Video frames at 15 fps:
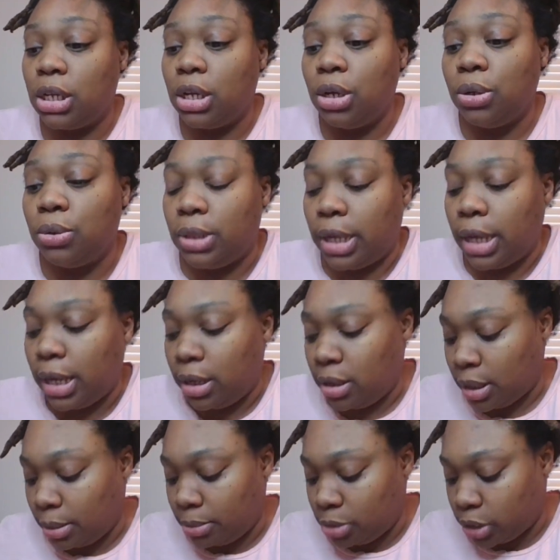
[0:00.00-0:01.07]
the cold that
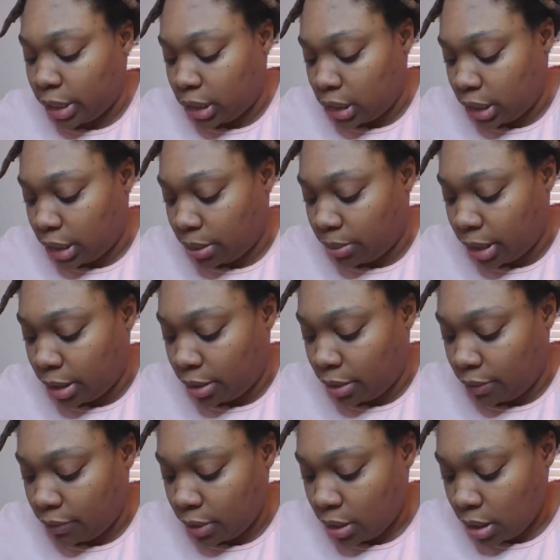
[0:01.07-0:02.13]
I'm trying to get rid of.